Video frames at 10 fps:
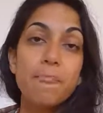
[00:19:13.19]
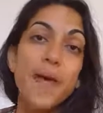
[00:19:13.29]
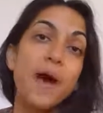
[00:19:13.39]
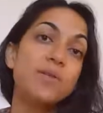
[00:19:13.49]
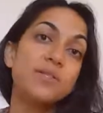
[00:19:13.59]

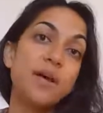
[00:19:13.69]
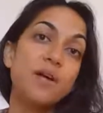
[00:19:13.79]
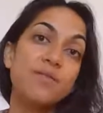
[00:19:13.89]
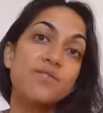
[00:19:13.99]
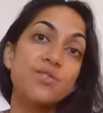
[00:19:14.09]

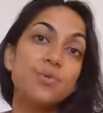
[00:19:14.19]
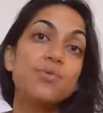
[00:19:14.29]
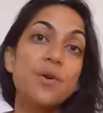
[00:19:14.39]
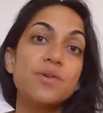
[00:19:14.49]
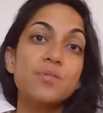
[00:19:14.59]
ourselves
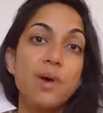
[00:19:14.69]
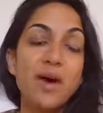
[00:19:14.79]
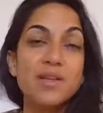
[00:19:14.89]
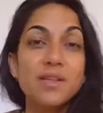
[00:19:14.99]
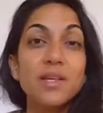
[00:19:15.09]
to those
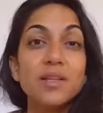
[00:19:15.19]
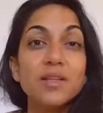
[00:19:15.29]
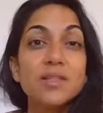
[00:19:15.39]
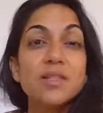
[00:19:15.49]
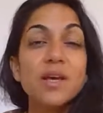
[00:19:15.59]

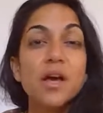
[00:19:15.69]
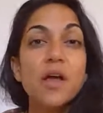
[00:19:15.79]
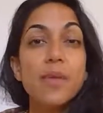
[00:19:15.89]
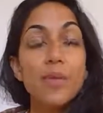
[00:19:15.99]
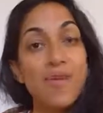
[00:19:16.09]
burdens,
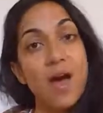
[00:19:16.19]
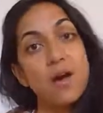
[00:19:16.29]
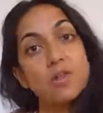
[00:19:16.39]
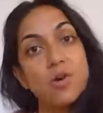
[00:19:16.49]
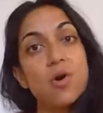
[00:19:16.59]
that we've
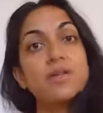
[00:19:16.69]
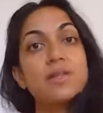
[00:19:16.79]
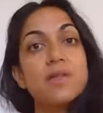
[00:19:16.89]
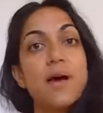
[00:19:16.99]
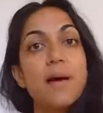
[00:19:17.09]
held on
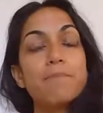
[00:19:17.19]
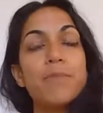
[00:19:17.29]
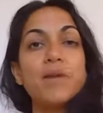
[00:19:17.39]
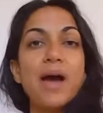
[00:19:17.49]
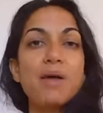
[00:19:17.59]
to them,
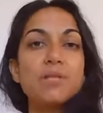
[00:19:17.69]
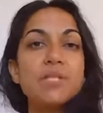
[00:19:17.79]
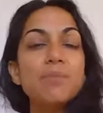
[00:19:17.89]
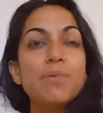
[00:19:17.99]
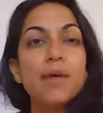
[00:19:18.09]
and how
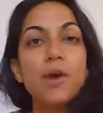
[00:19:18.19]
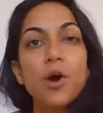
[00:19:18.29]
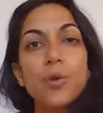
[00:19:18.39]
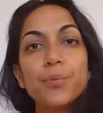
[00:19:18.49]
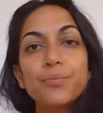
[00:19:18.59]
deep they
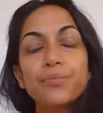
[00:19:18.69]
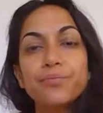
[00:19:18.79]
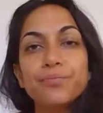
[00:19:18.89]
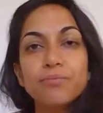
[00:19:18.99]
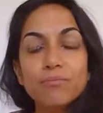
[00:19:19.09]
go.
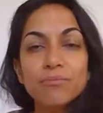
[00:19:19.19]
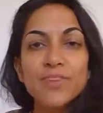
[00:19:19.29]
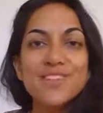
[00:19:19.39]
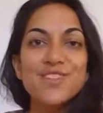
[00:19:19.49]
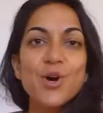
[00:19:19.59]

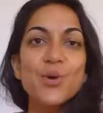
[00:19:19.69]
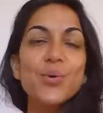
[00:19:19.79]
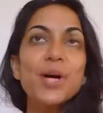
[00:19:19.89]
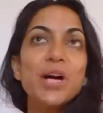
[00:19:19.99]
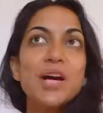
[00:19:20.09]

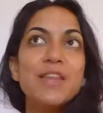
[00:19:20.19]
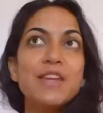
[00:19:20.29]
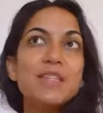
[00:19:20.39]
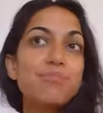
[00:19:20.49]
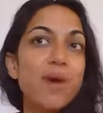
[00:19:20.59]
So
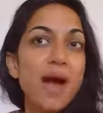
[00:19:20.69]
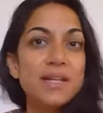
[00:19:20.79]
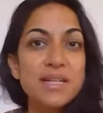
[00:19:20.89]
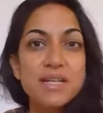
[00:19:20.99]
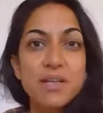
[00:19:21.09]
this
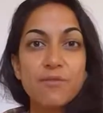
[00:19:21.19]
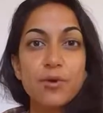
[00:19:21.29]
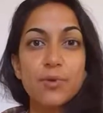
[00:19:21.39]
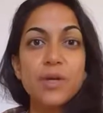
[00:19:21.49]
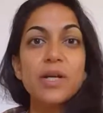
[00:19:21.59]
practice of
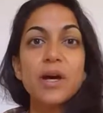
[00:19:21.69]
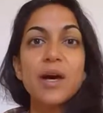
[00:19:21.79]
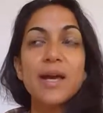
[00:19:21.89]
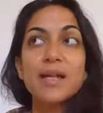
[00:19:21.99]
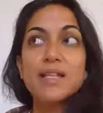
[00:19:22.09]

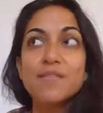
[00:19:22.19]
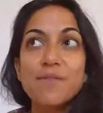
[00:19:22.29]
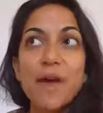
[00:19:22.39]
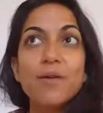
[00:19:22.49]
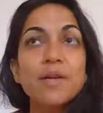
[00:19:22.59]
kriya, in its
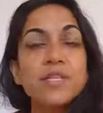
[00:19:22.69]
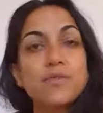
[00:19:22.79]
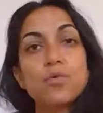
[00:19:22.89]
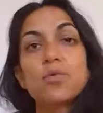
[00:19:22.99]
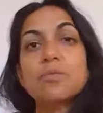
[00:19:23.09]
various
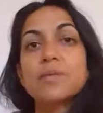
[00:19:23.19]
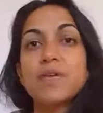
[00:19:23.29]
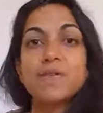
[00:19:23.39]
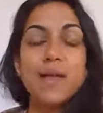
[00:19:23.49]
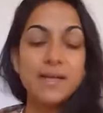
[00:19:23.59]
forms
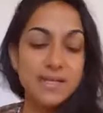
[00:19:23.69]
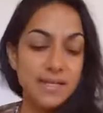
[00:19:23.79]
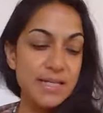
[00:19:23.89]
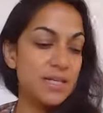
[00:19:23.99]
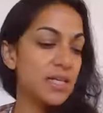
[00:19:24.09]
of
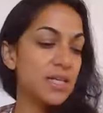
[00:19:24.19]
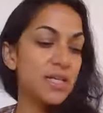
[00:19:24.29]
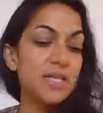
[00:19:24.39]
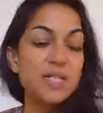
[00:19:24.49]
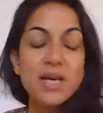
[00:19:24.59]

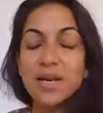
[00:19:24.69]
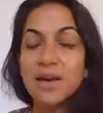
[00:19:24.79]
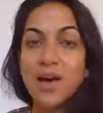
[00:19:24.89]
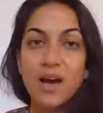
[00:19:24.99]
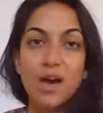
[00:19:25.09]
seated
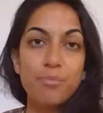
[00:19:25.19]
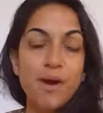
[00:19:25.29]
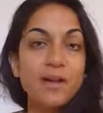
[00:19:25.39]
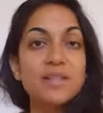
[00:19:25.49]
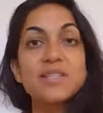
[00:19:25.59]

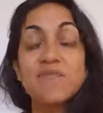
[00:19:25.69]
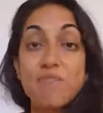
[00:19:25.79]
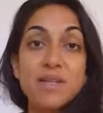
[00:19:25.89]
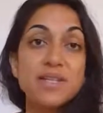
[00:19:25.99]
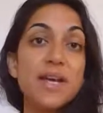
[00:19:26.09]
practice, of
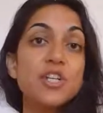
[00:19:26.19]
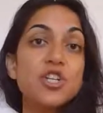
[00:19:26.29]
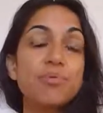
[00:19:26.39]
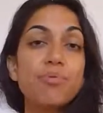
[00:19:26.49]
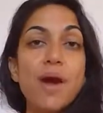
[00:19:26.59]

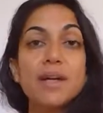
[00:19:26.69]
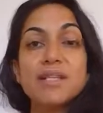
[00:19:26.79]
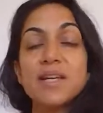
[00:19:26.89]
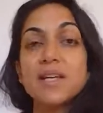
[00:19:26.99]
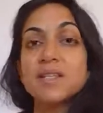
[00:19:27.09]
meditation
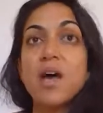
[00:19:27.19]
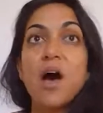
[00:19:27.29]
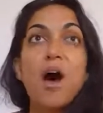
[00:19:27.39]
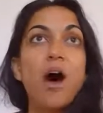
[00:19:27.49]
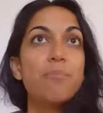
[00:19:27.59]
practice,
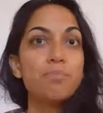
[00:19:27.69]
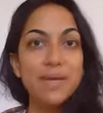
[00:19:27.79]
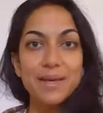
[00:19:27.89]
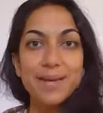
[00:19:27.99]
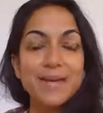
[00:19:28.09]
of
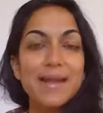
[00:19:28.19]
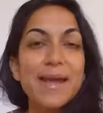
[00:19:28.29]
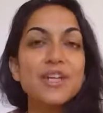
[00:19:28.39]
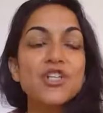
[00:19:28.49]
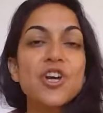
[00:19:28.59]
being in
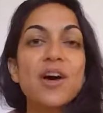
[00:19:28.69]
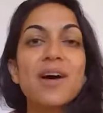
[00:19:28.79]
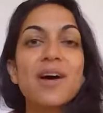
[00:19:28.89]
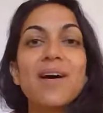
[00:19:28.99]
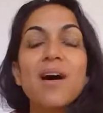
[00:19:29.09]
nature,
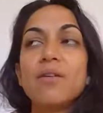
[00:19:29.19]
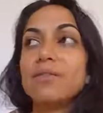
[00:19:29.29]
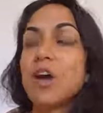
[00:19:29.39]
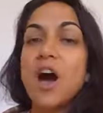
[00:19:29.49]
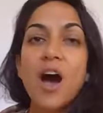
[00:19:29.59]

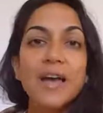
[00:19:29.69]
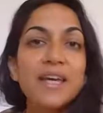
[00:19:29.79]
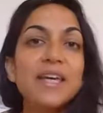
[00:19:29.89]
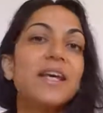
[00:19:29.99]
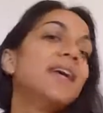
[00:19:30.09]
of
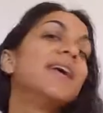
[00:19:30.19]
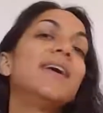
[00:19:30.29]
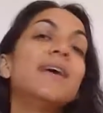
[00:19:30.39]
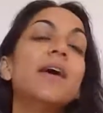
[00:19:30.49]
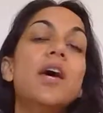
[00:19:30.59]

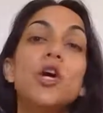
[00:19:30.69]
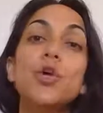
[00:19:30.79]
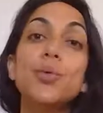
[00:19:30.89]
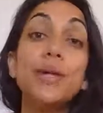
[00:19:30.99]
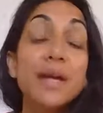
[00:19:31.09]
hiking,
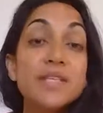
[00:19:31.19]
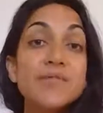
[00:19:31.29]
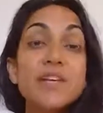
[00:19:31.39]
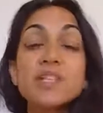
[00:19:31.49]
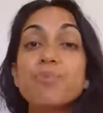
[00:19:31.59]

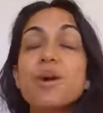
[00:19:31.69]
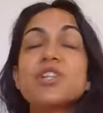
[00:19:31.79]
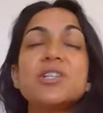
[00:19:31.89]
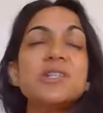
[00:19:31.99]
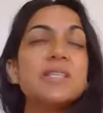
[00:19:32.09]
creative
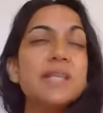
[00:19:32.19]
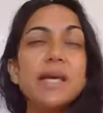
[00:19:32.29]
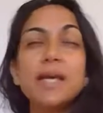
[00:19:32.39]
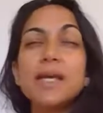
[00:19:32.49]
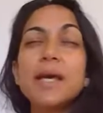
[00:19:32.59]
expression,
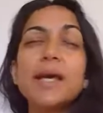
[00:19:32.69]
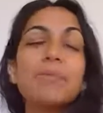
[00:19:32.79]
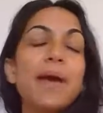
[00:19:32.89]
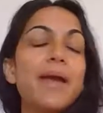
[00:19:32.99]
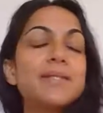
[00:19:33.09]

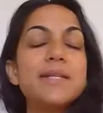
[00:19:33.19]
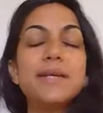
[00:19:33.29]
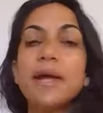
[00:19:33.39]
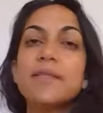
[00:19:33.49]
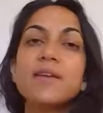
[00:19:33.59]
singing, painting,
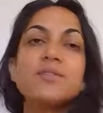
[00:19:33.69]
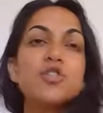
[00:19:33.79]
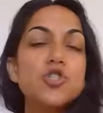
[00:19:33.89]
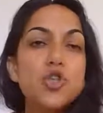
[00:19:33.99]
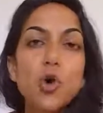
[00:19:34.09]

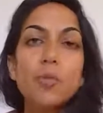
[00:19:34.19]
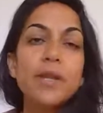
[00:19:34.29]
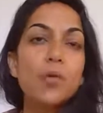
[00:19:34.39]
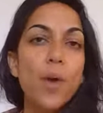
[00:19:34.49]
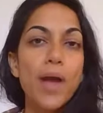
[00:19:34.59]
there's so
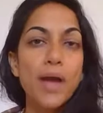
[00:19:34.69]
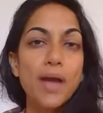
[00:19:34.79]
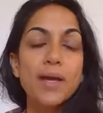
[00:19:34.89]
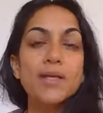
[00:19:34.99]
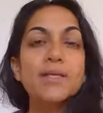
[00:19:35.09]
many
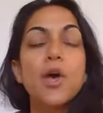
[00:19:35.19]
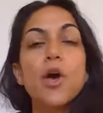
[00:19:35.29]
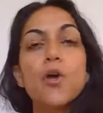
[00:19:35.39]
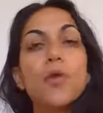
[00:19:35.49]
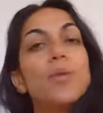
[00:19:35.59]
ways
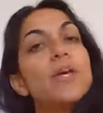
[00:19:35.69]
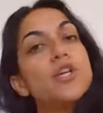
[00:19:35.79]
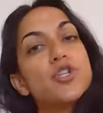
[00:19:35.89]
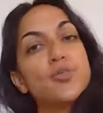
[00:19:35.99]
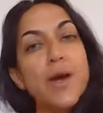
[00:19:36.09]
that we
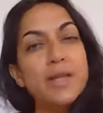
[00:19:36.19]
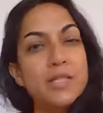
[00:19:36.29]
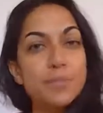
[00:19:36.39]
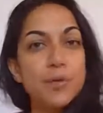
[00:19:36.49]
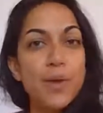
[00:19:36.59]
can
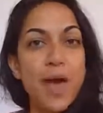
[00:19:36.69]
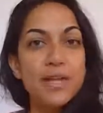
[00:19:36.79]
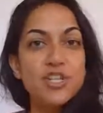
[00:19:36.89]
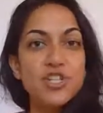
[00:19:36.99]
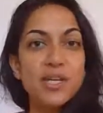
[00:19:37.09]
transmute
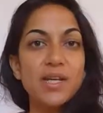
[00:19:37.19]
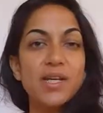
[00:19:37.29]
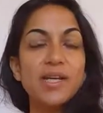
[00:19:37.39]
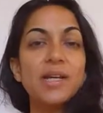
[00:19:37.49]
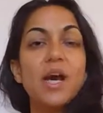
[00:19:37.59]

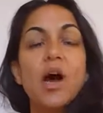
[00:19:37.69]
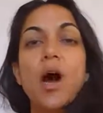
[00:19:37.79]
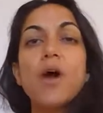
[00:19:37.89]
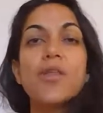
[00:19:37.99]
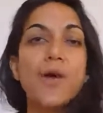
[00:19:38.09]
energy,
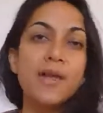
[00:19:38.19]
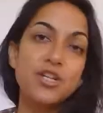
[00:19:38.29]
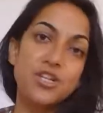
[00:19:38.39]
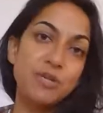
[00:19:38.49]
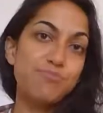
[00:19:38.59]
other
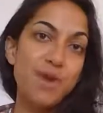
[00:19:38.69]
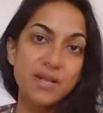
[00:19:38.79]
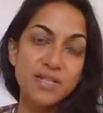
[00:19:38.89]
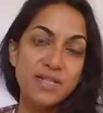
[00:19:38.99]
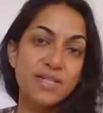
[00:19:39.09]
energy
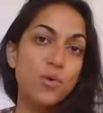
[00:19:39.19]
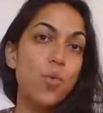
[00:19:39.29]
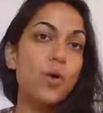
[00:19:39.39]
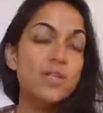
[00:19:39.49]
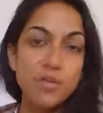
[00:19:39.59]
practices,
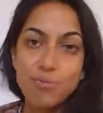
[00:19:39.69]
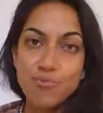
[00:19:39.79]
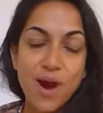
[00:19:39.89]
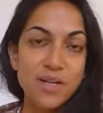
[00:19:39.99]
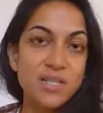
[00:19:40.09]
quantum
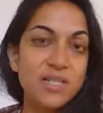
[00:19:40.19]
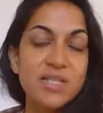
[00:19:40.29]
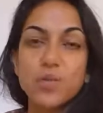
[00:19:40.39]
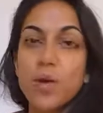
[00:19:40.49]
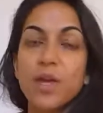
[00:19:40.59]

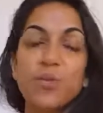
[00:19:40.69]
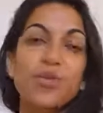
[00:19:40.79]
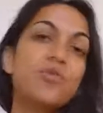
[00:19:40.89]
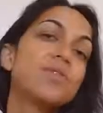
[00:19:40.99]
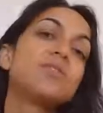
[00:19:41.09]
practices, working with
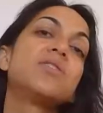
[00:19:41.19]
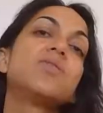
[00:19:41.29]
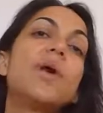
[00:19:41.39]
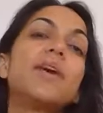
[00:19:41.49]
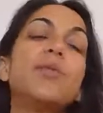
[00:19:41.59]
crystals,
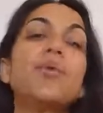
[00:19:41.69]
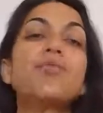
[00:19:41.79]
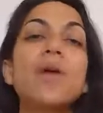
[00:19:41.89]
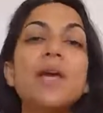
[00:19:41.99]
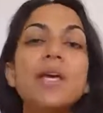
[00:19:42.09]
working
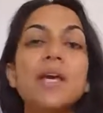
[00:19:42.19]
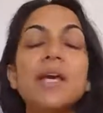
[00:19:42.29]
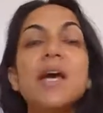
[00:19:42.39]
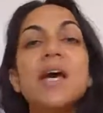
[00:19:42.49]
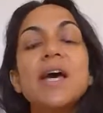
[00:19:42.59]
with
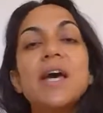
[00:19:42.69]
Reiki.